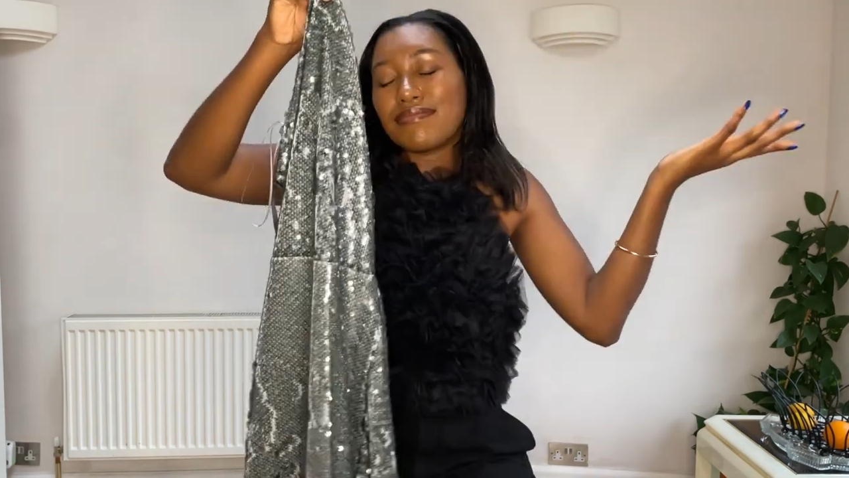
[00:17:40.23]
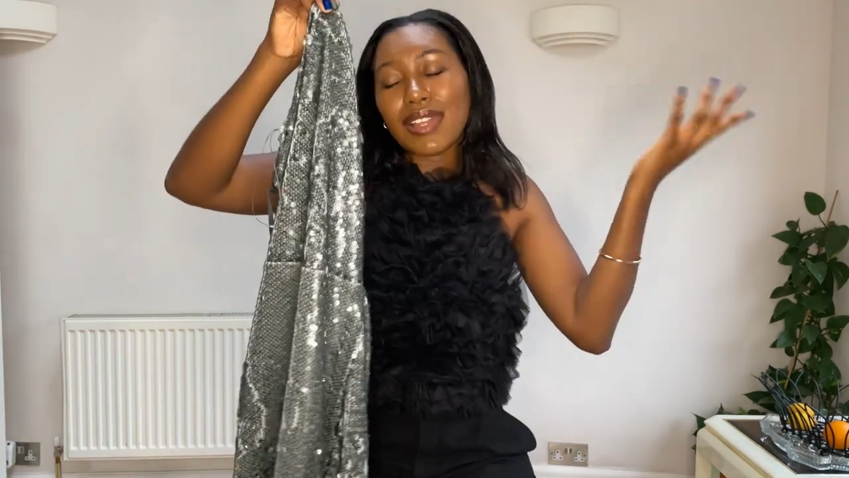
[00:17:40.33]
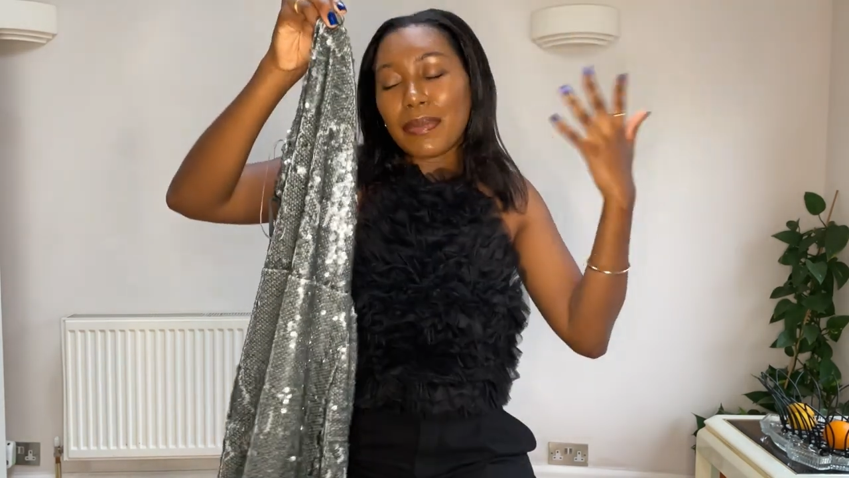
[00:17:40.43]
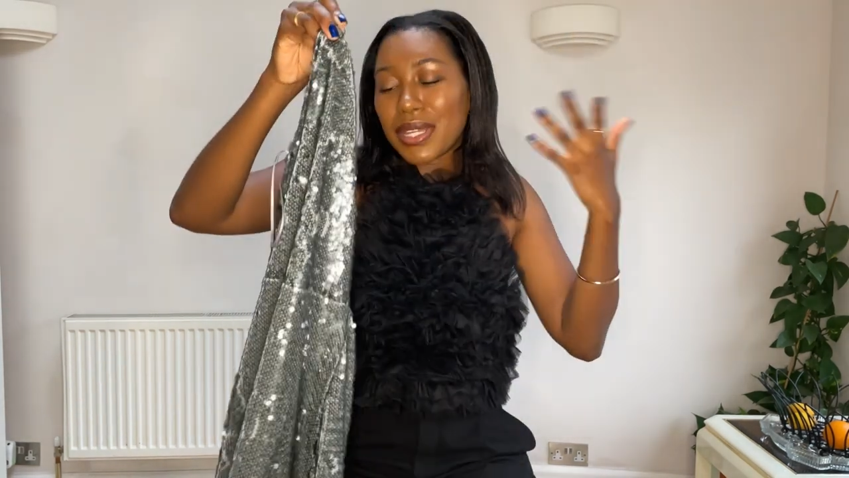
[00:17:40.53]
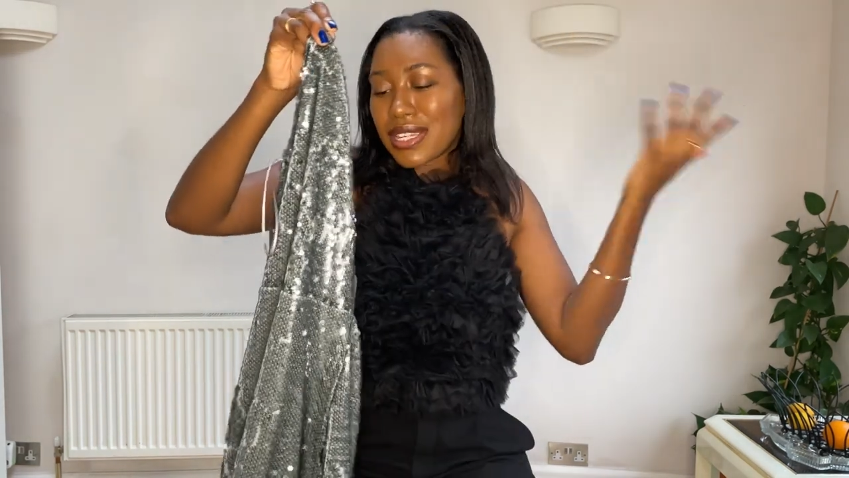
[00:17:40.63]

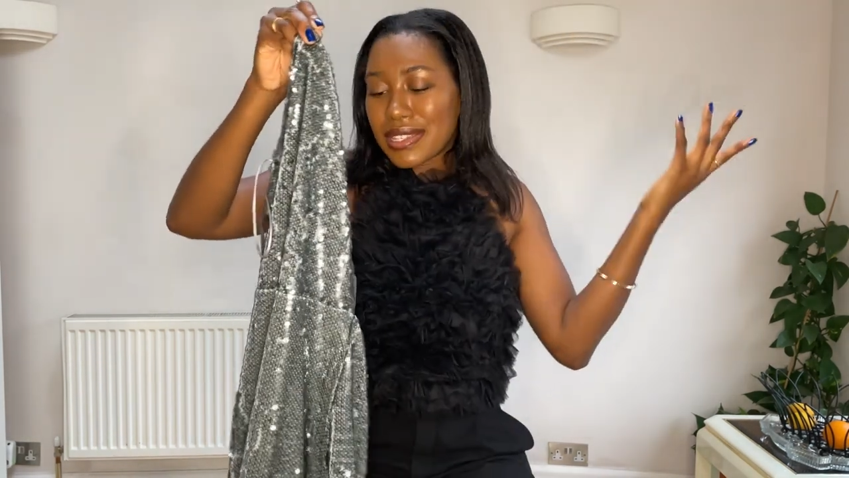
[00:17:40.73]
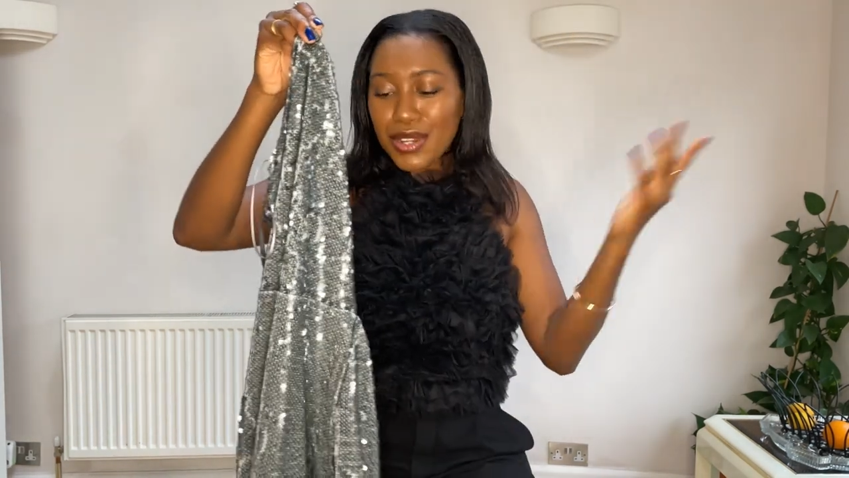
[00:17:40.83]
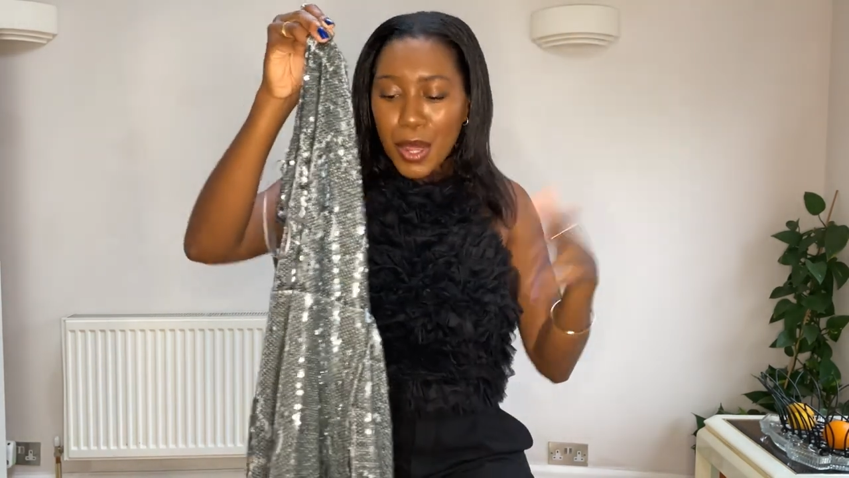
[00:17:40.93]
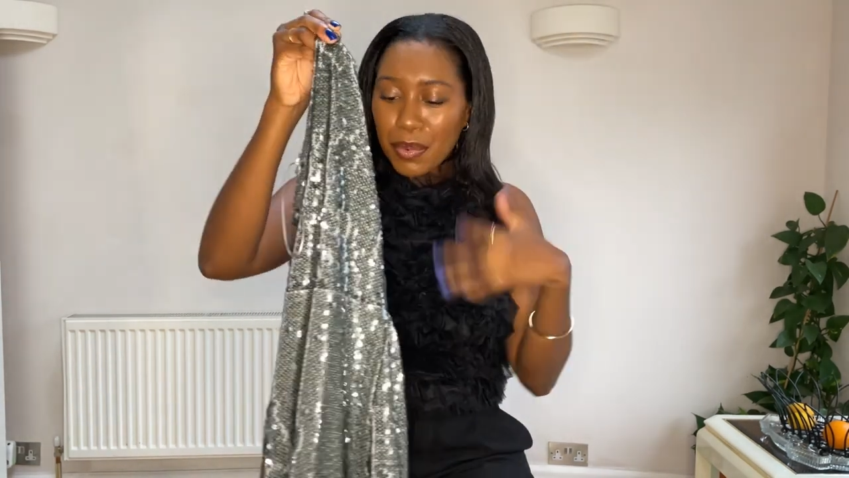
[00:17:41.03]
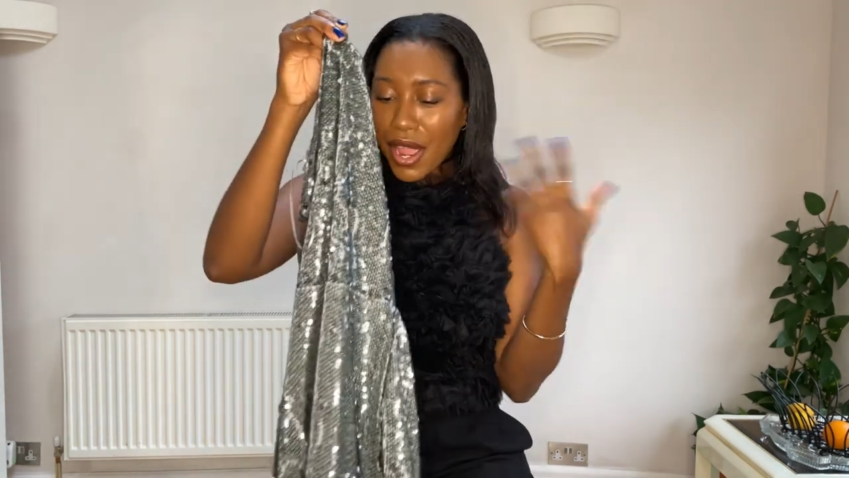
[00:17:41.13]
I mean, it's a
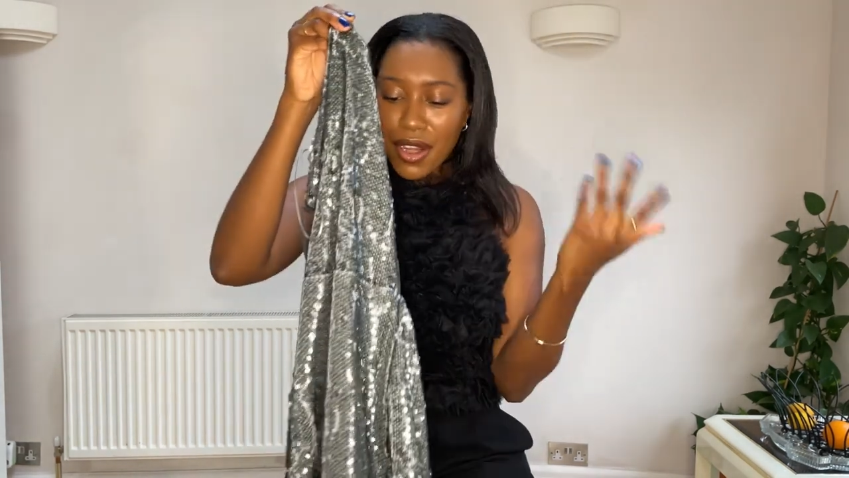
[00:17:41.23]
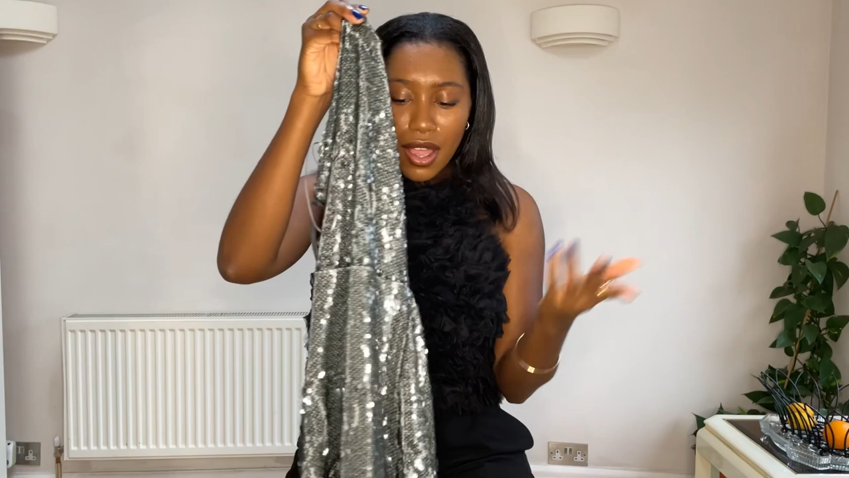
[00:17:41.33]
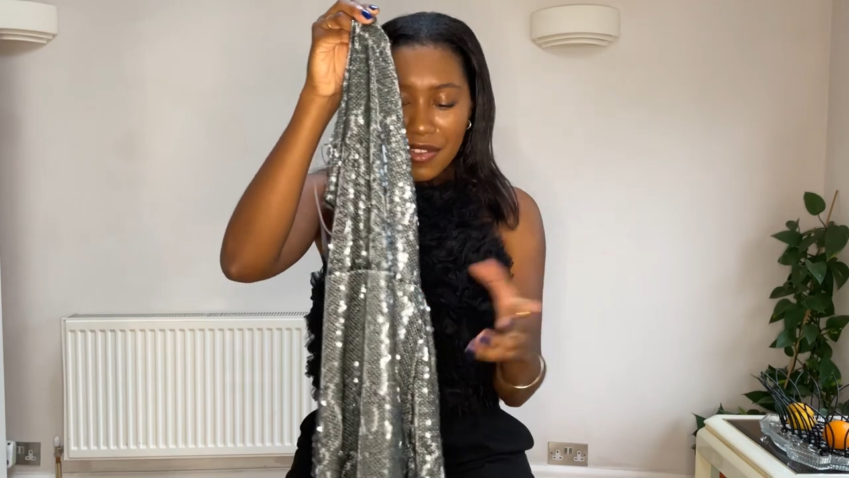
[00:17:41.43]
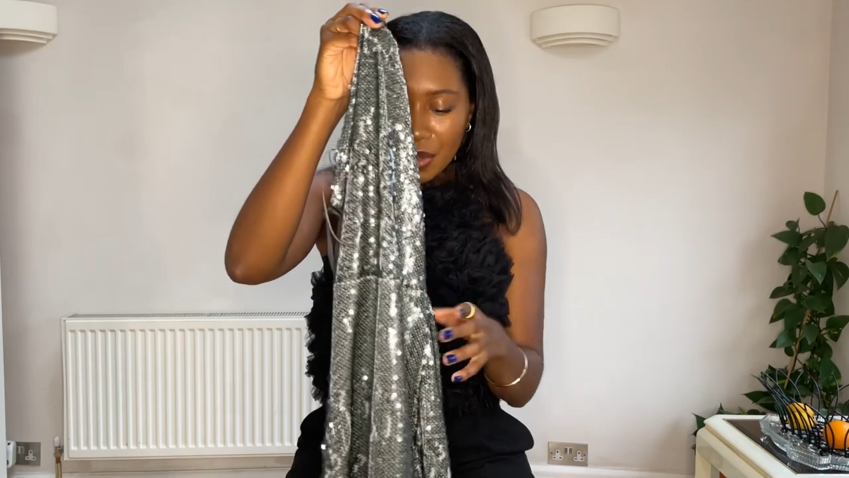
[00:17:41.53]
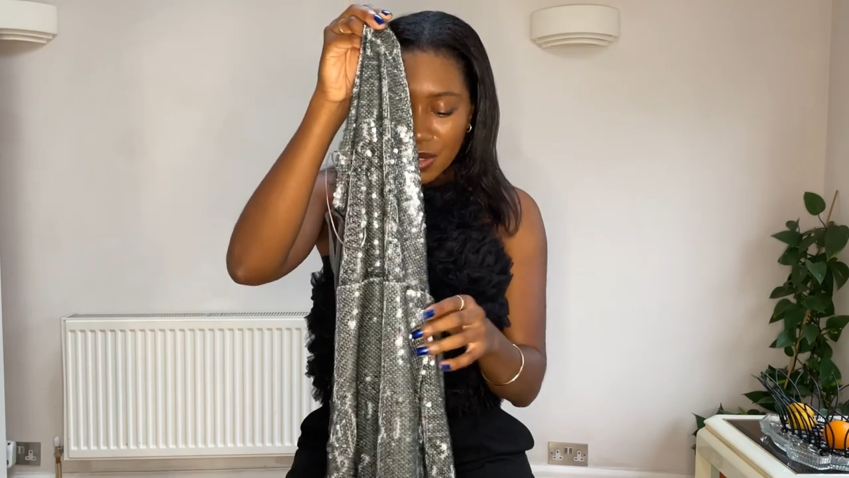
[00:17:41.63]

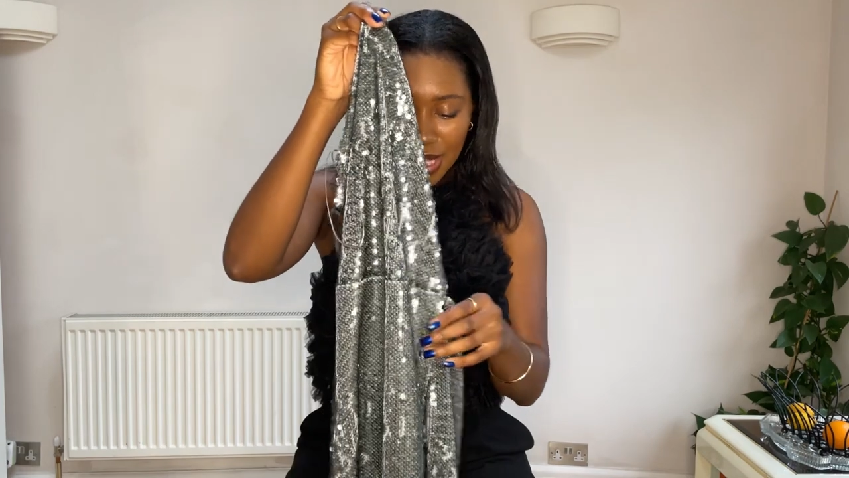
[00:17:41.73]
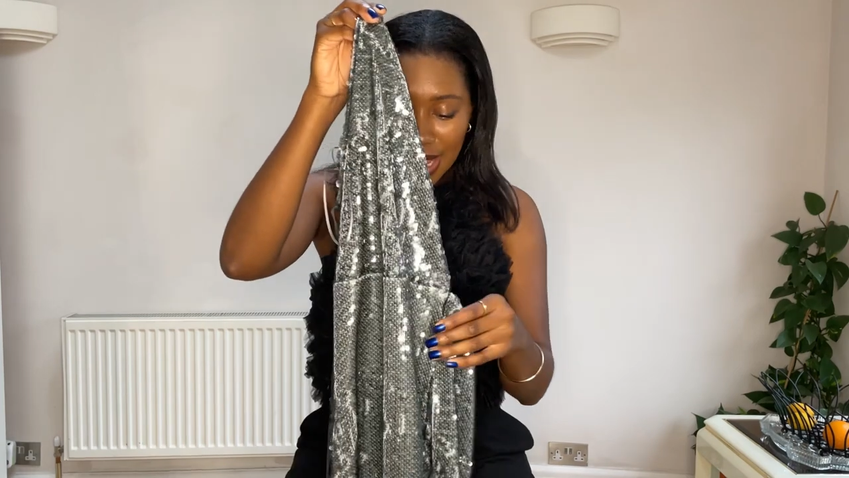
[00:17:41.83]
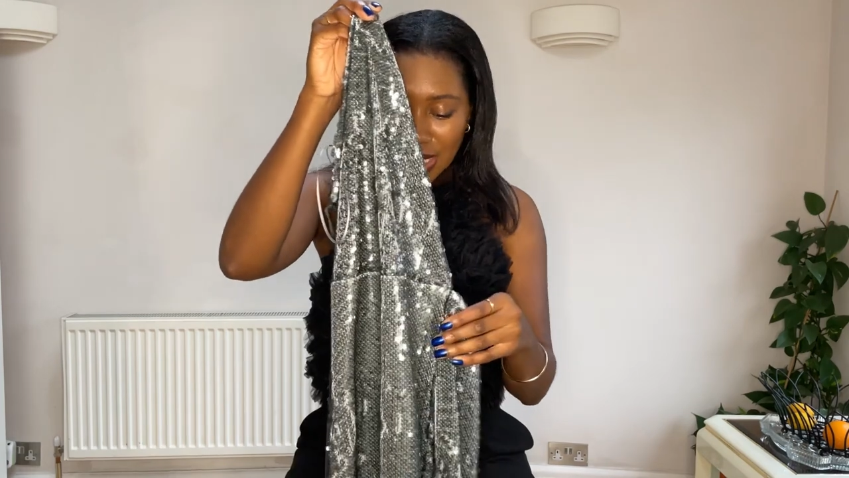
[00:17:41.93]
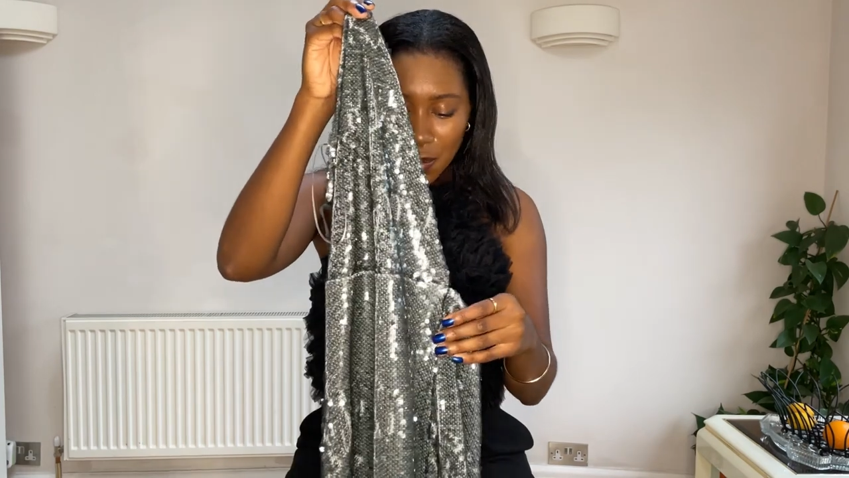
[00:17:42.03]
no-brainer. Of course I had